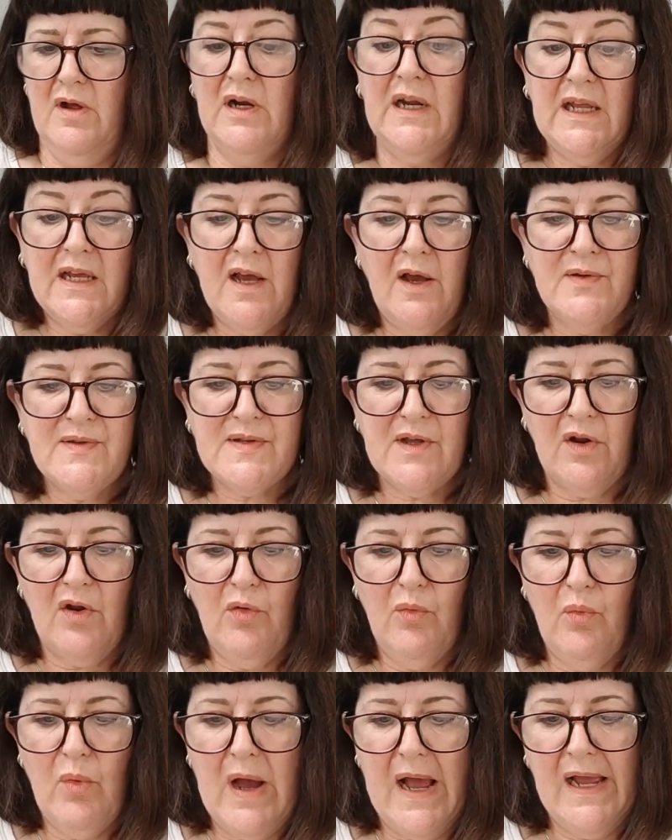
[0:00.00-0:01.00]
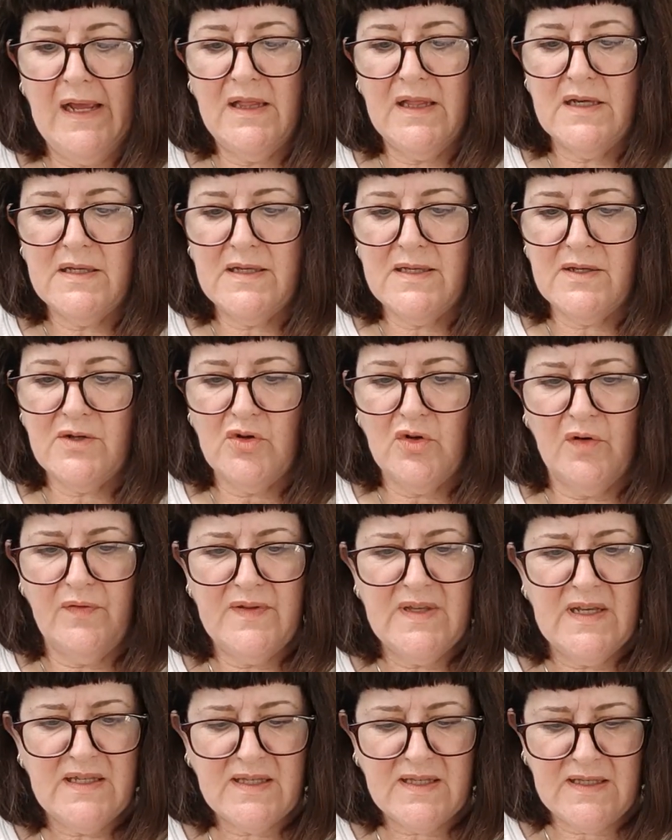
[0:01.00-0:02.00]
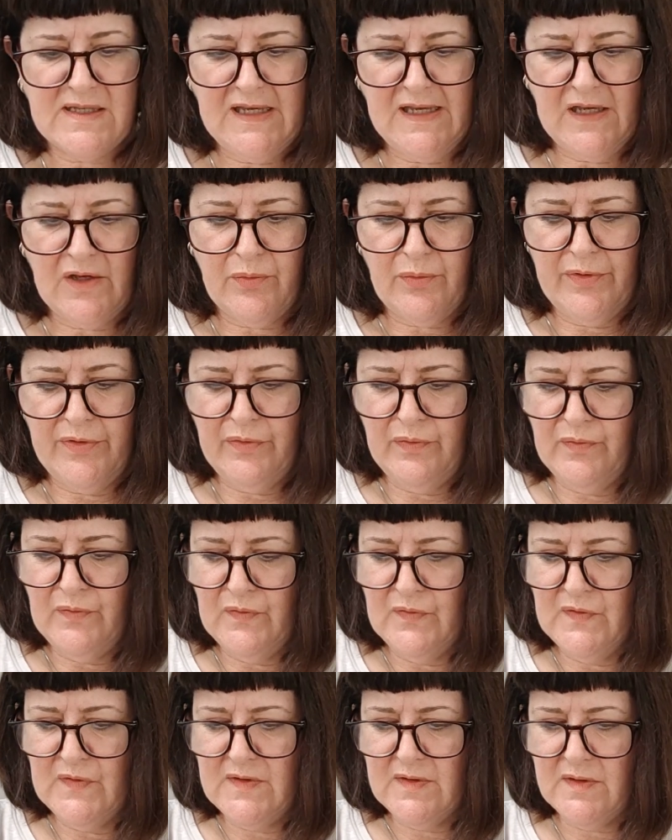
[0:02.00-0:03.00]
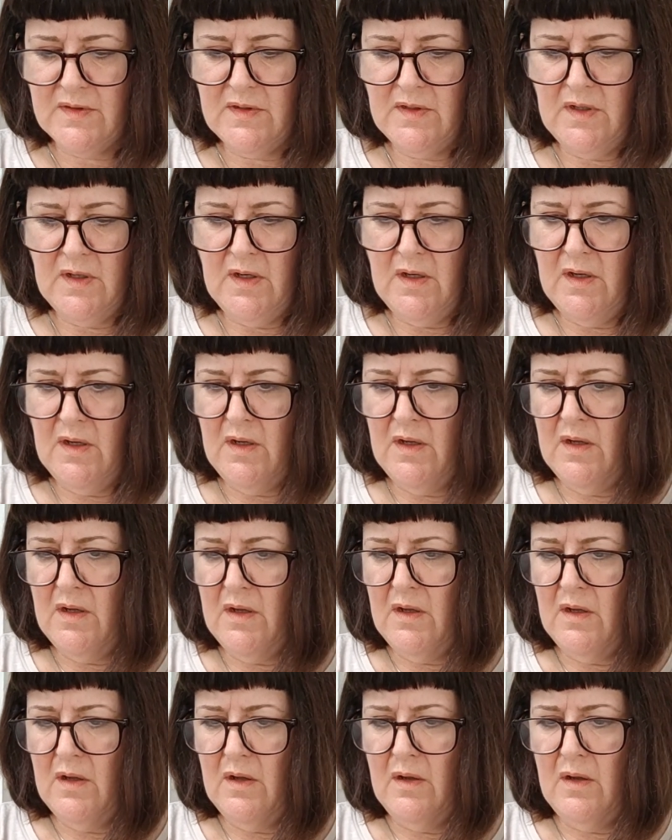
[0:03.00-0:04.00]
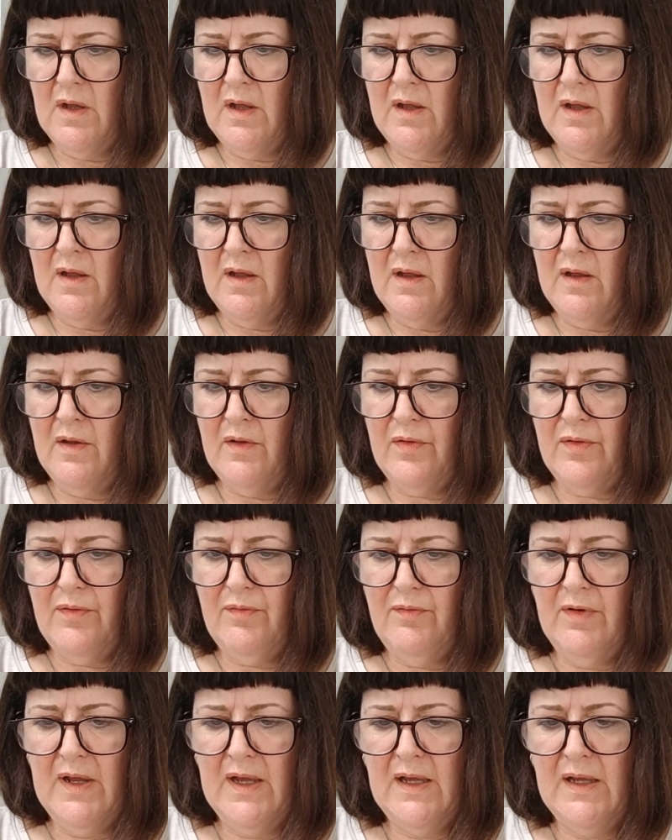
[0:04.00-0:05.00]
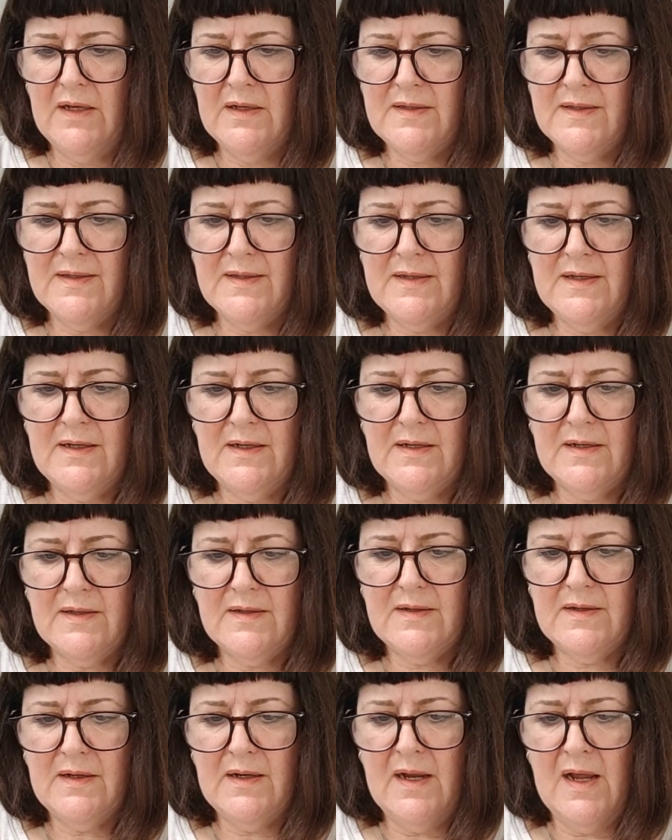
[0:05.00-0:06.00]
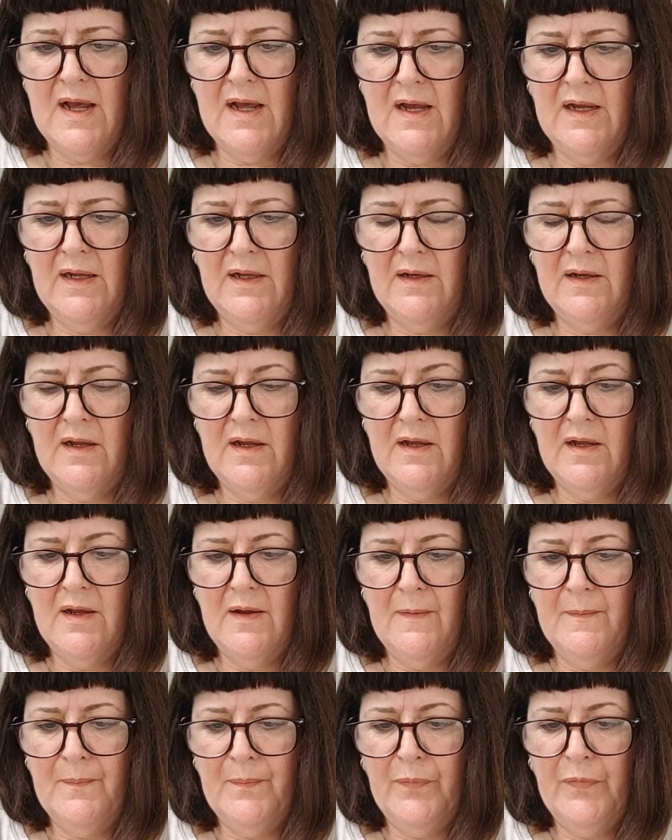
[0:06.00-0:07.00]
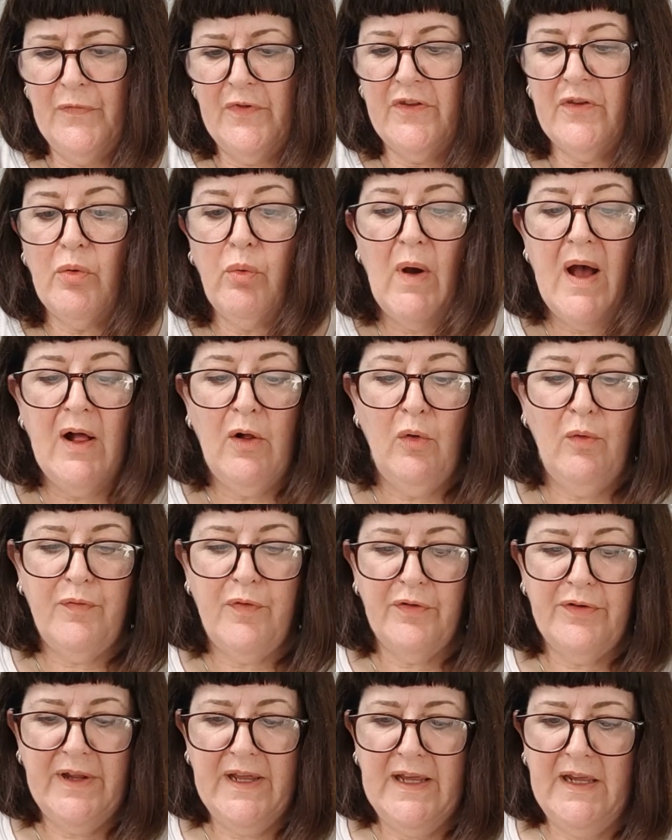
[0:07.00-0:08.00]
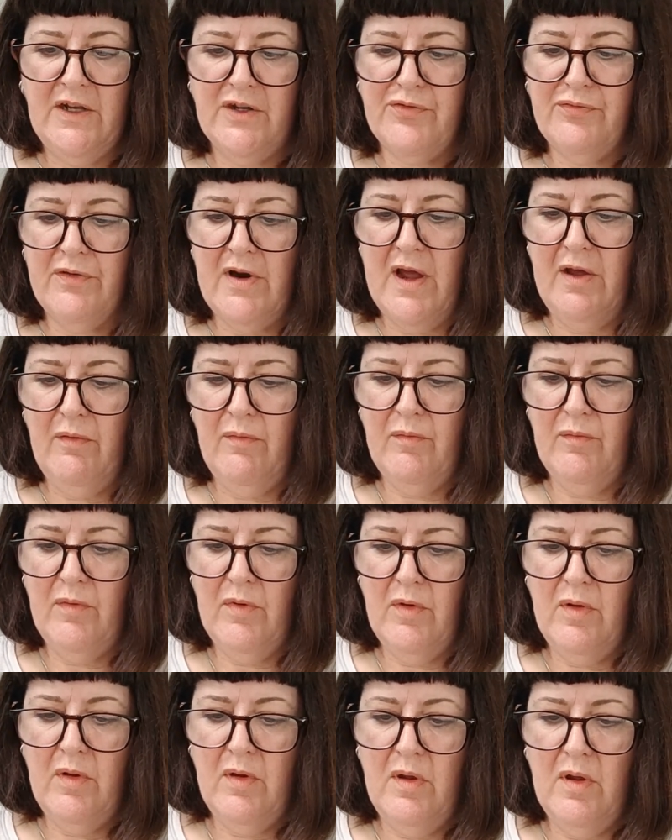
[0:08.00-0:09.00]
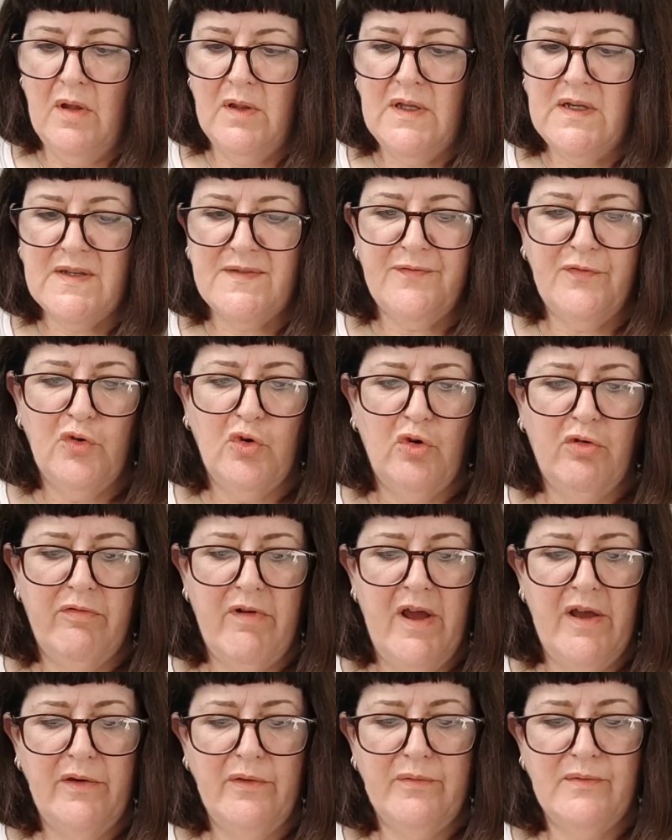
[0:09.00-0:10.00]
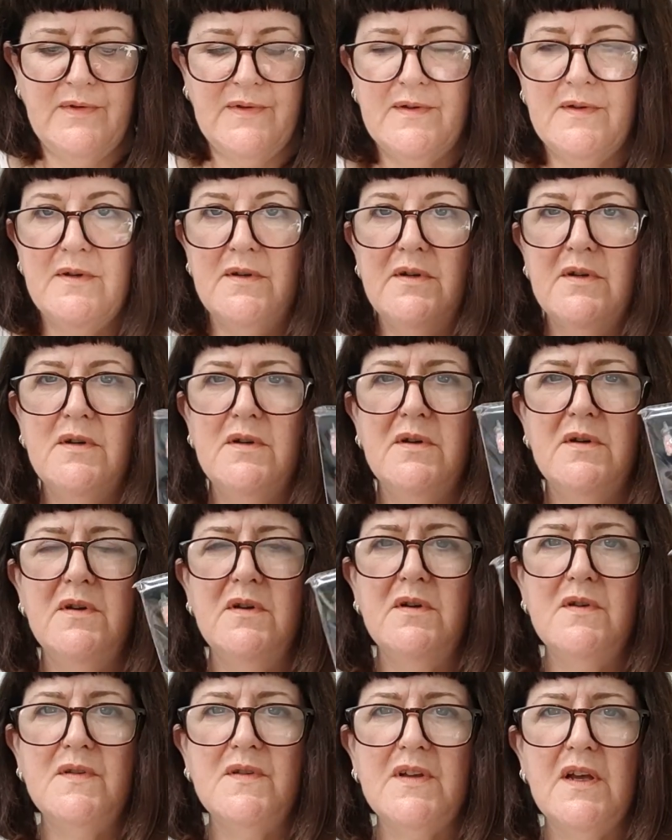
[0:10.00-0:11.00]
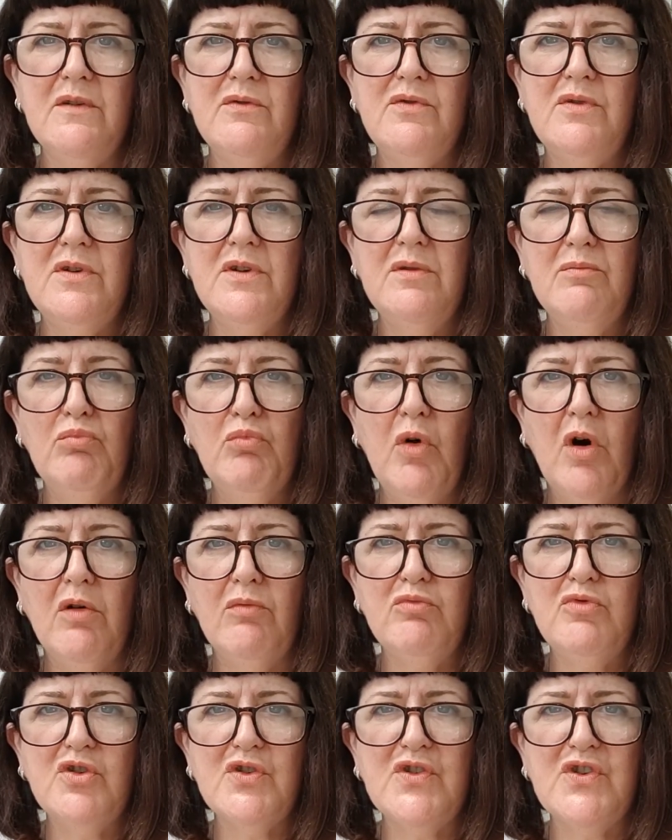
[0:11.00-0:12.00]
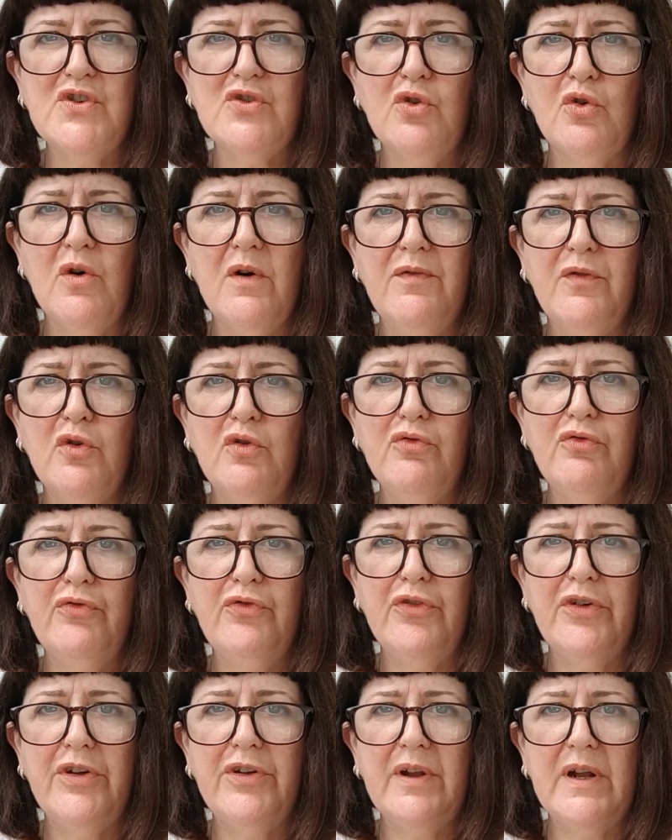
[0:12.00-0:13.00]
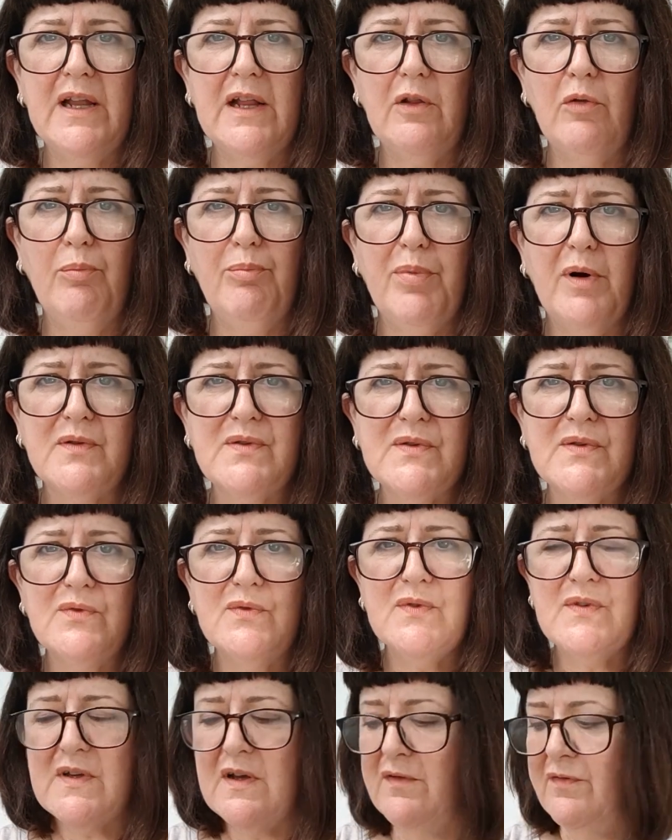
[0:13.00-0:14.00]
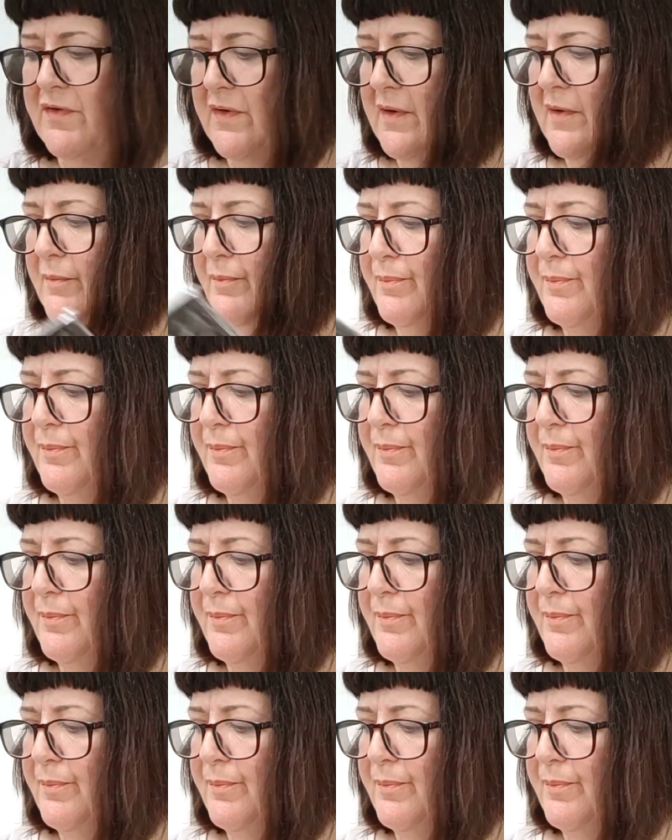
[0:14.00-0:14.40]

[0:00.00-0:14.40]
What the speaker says: And it goes a long way, this stuff. That's sequins, 3, 6, 9, 12 on each row, and there's 4 rows. So, what, just short of 100 little bottles of